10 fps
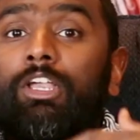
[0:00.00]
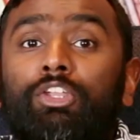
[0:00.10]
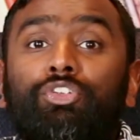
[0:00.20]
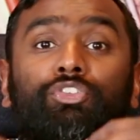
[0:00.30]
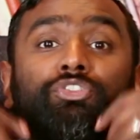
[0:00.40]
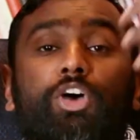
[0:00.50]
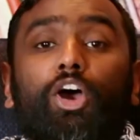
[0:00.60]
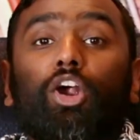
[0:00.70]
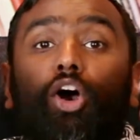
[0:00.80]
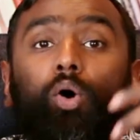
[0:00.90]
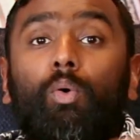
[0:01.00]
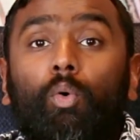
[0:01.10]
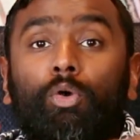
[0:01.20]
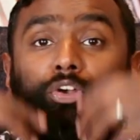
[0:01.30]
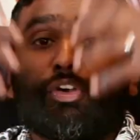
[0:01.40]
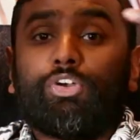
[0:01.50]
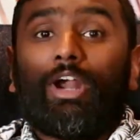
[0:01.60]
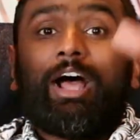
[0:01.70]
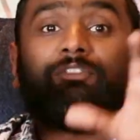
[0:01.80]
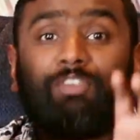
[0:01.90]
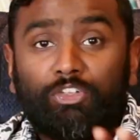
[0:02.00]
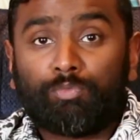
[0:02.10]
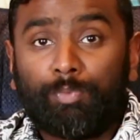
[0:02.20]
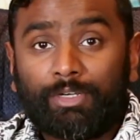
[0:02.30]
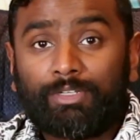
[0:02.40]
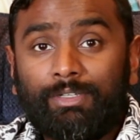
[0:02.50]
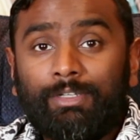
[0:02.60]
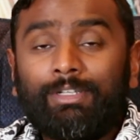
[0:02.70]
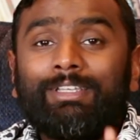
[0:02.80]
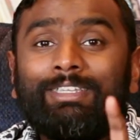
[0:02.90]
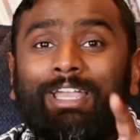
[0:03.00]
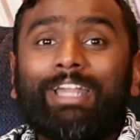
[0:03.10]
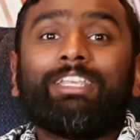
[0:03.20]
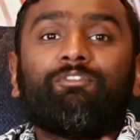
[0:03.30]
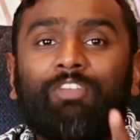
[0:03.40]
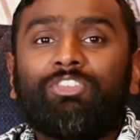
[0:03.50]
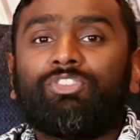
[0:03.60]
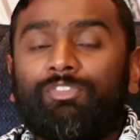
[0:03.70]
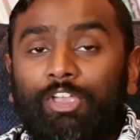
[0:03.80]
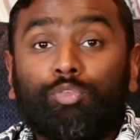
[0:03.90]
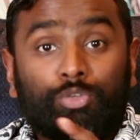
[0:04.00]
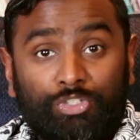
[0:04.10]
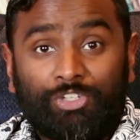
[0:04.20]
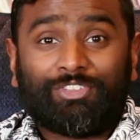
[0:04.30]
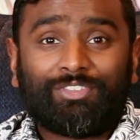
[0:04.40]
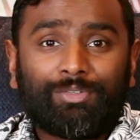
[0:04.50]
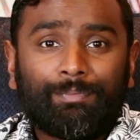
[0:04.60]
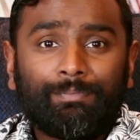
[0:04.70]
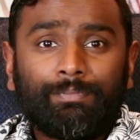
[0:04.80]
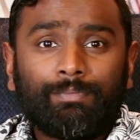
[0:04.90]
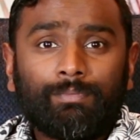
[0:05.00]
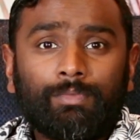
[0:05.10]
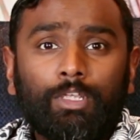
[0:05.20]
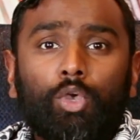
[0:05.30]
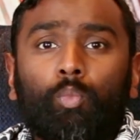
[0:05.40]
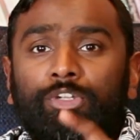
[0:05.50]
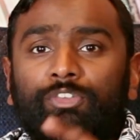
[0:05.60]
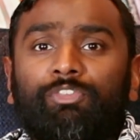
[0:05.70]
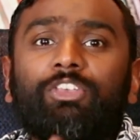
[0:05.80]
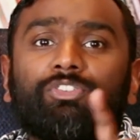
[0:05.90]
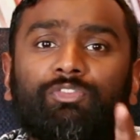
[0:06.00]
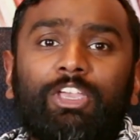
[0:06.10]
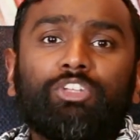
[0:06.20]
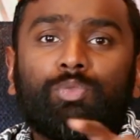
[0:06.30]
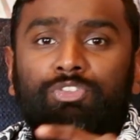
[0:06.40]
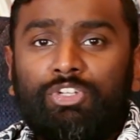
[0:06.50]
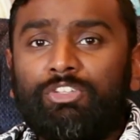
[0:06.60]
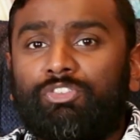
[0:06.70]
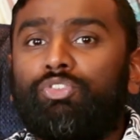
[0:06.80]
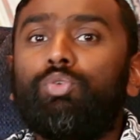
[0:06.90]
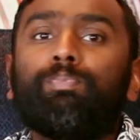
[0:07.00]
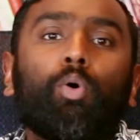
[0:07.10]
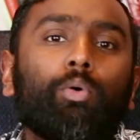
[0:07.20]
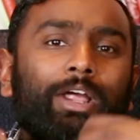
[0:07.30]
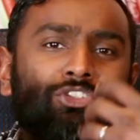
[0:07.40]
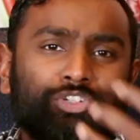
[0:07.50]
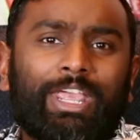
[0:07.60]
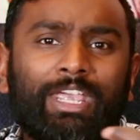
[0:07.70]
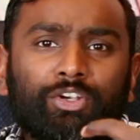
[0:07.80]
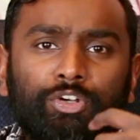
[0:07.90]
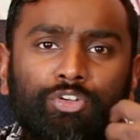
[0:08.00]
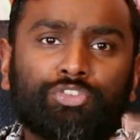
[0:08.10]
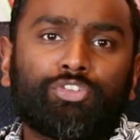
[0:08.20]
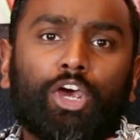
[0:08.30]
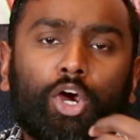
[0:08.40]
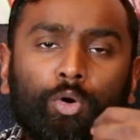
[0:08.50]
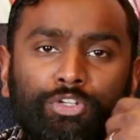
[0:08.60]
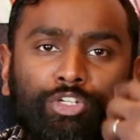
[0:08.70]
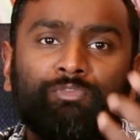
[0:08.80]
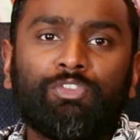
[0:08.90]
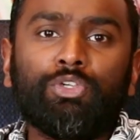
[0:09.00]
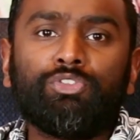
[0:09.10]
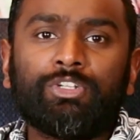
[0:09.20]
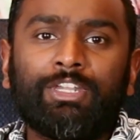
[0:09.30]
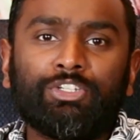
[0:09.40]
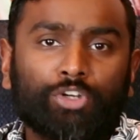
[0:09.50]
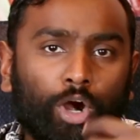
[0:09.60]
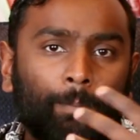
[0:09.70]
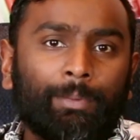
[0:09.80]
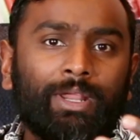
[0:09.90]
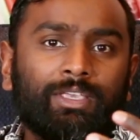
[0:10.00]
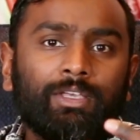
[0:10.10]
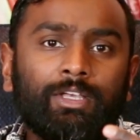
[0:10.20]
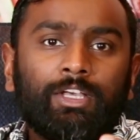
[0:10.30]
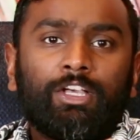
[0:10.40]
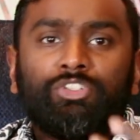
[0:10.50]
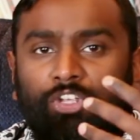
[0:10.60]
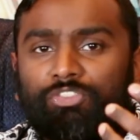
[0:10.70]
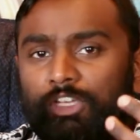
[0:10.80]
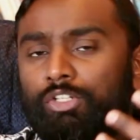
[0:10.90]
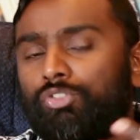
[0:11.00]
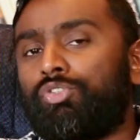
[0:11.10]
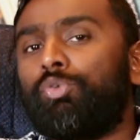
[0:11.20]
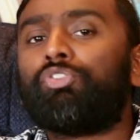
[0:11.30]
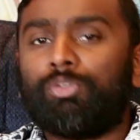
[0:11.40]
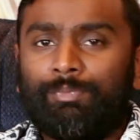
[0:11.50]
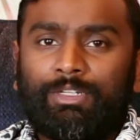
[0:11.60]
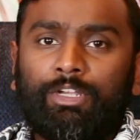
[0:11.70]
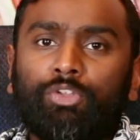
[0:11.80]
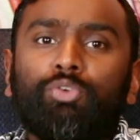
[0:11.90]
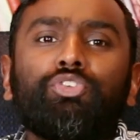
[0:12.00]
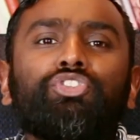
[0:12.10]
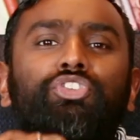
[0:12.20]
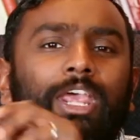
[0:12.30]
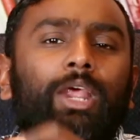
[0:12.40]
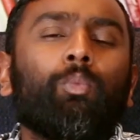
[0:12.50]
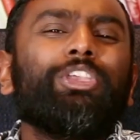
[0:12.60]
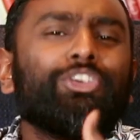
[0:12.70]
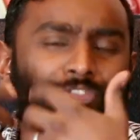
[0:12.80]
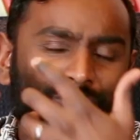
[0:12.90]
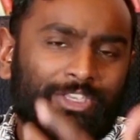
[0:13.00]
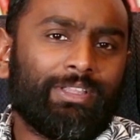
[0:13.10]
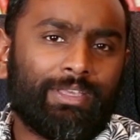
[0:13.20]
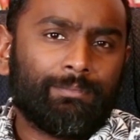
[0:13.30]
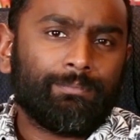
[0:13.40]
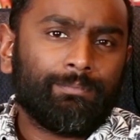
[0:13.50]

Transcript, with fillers: and your sorrow or your hurt on Facebook, you got to get face to face with Jesus. When you're face to face with Jesus, you pour out your anger and your sorrow and your confusion and your heartbreak, just like Jerusalem did here. You share what you're feeling.